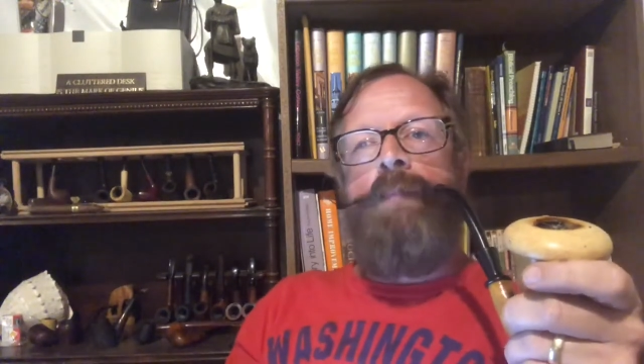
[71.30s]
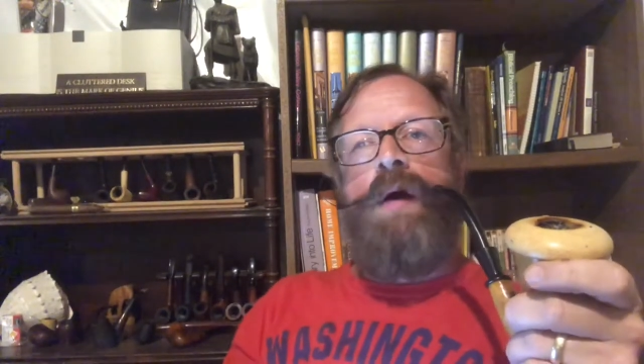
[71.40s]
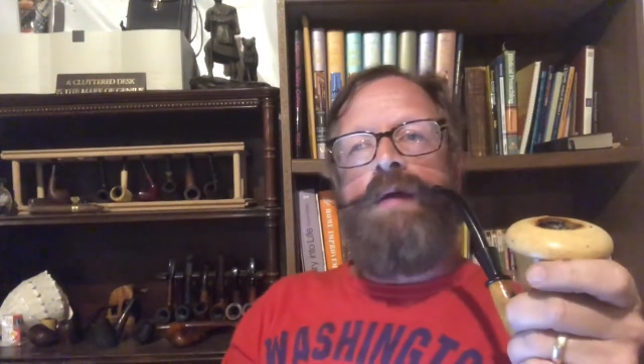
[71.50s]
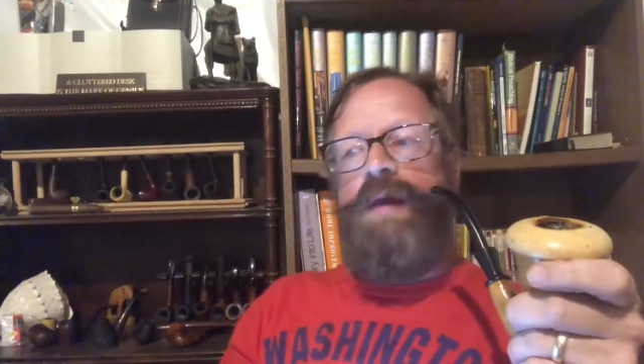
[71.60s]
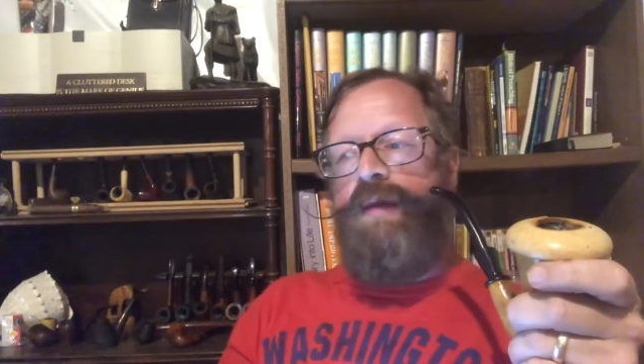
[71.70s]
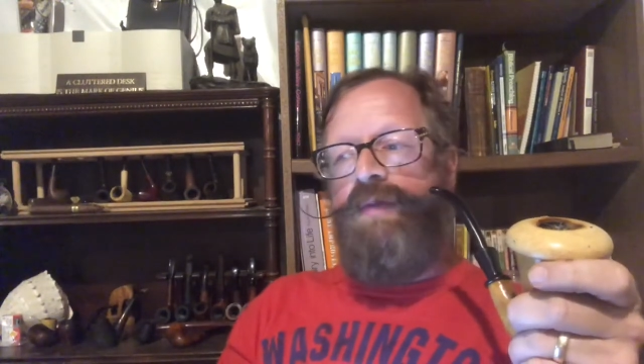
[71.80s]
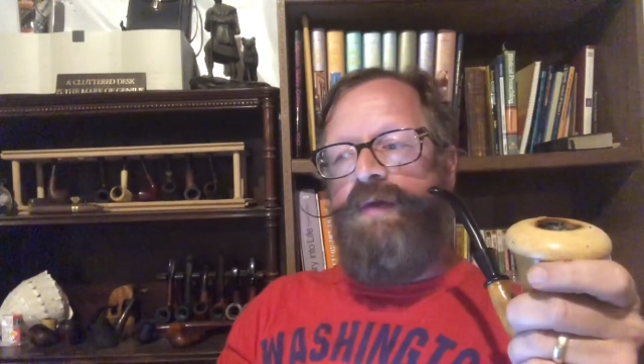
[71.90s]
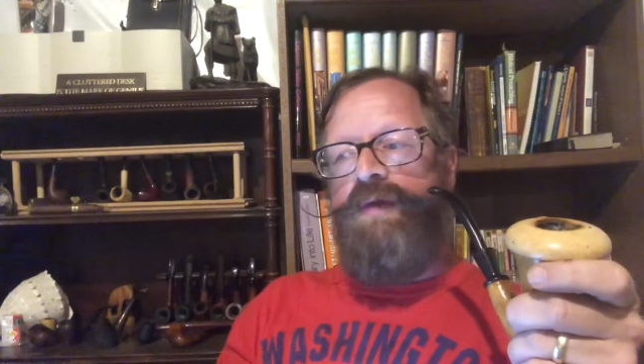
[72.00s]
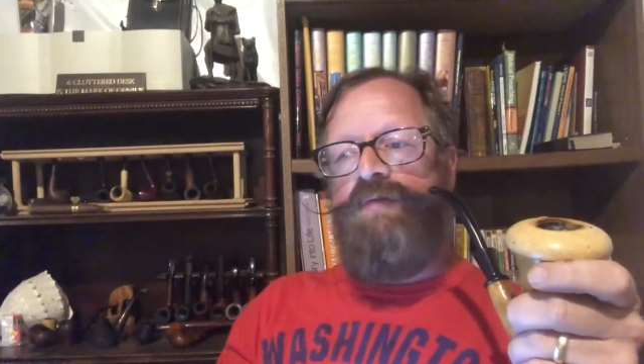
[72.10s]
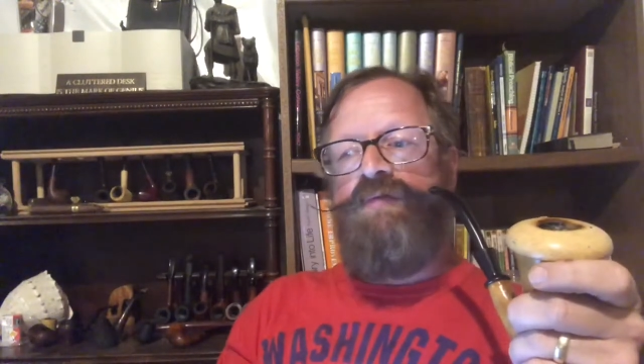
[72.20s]
marking
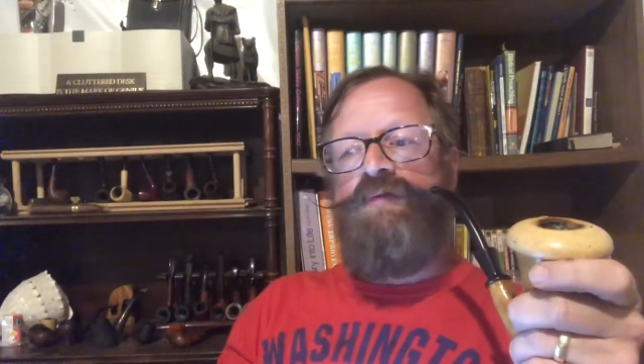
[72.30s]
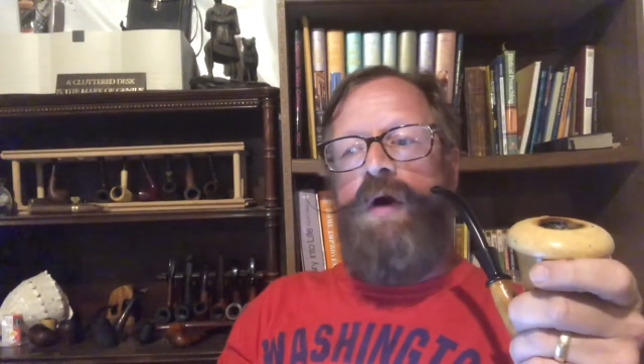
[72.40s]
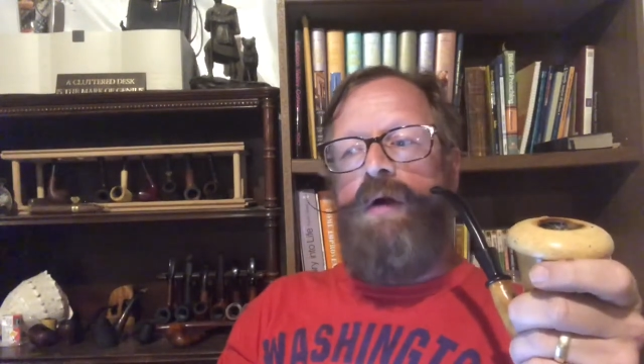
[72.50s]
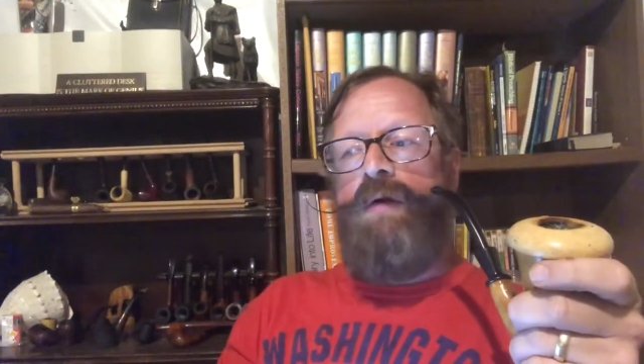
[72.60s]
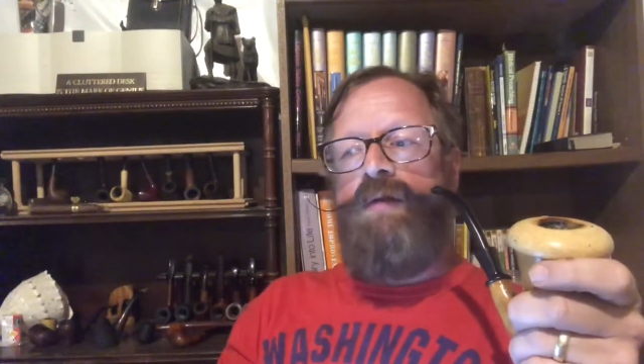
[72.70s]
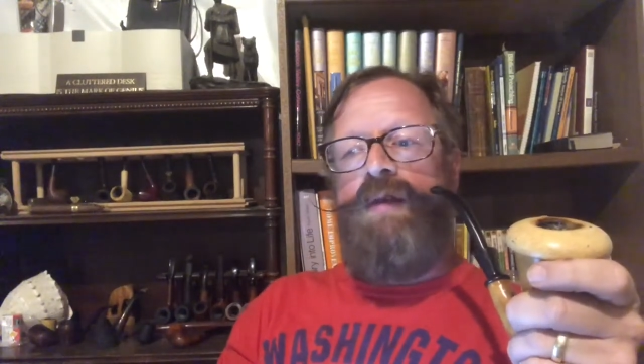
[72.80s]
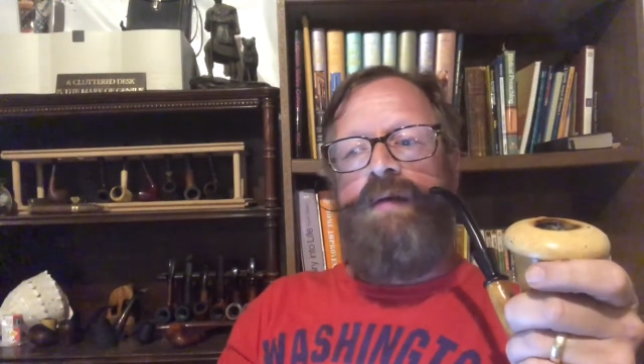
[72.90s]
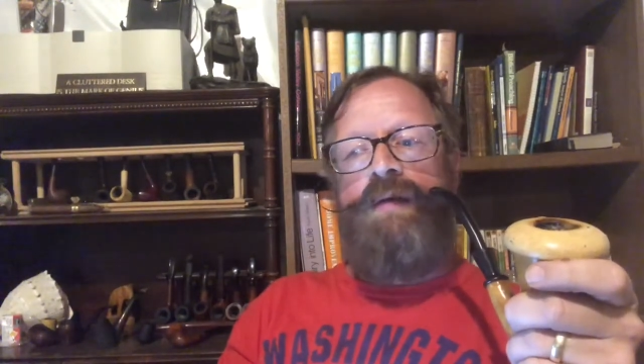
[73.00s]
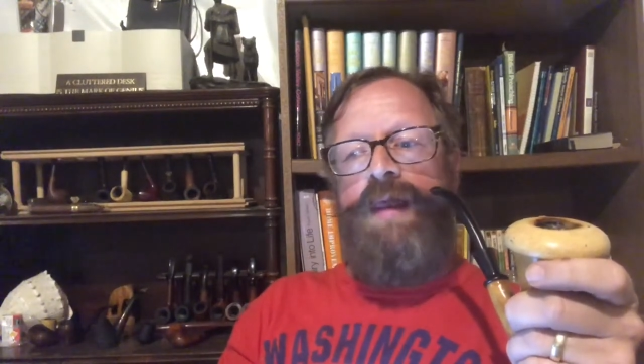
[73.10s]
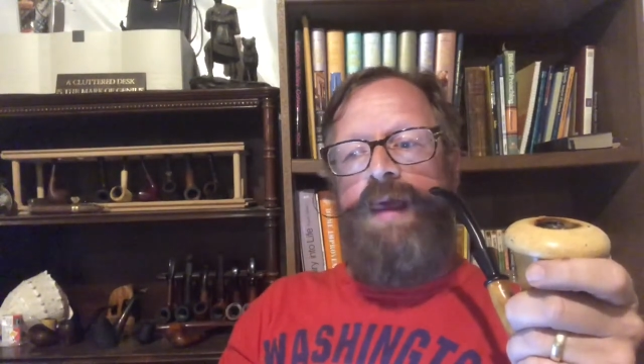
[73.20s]
the start
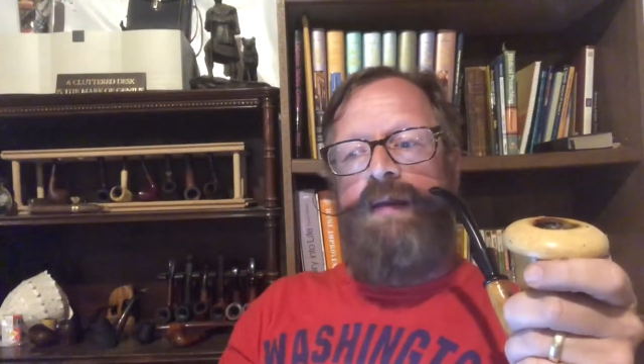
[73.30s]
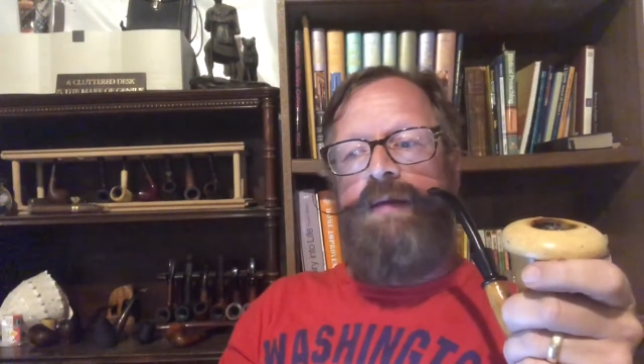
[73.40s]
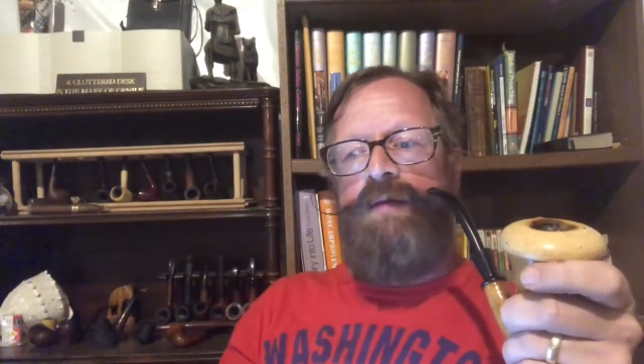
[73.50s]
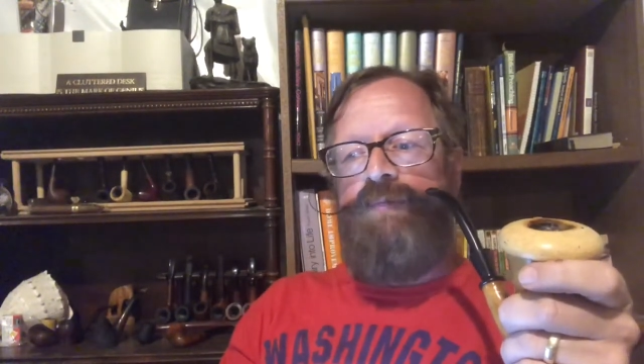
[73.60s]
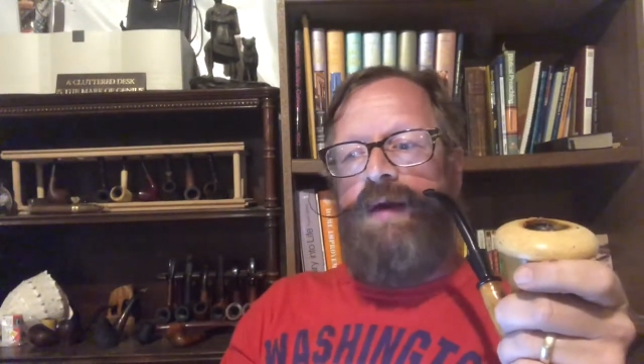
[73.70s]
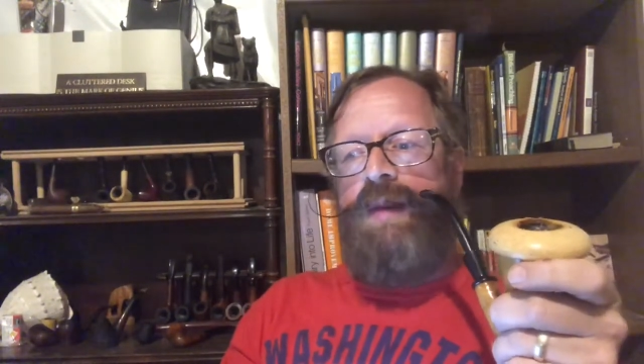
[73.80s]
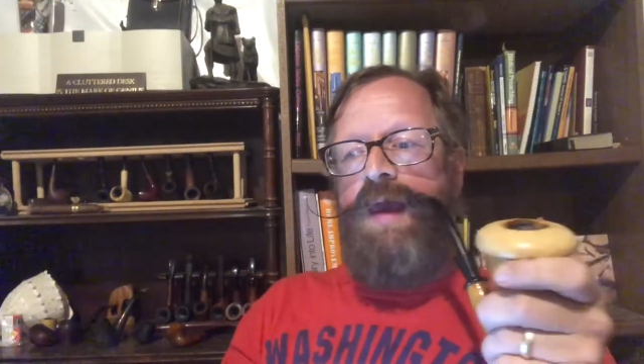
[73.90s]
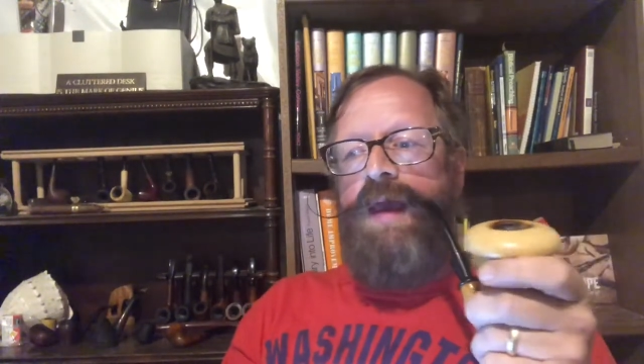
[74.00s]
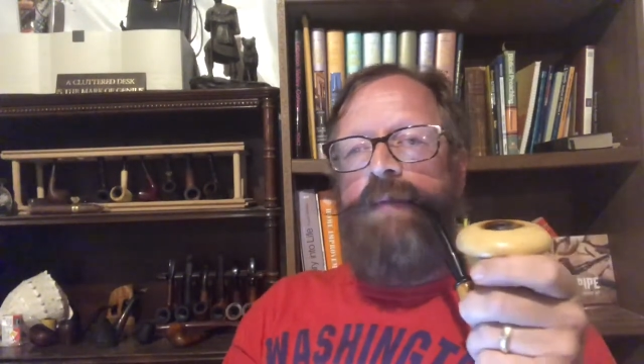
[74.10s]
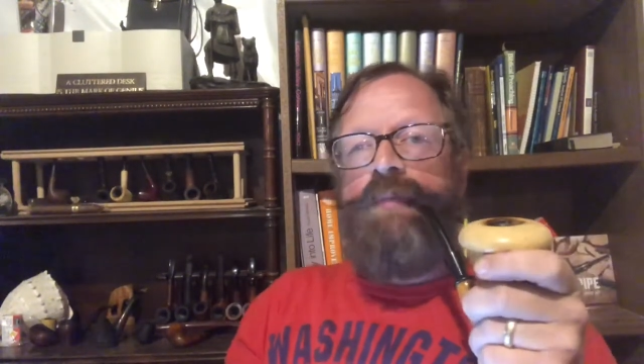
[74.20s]
and end of my
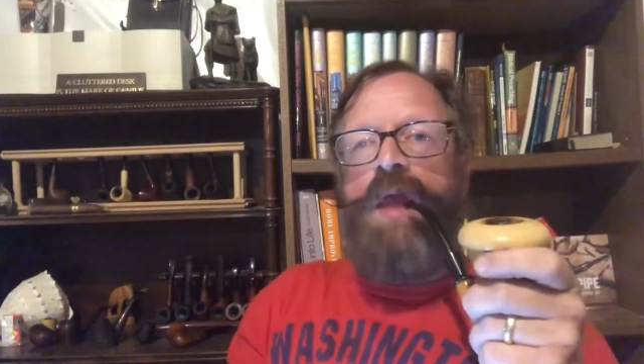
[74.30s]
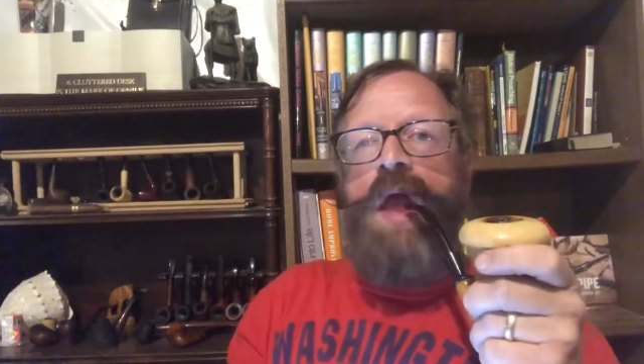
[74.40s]
day.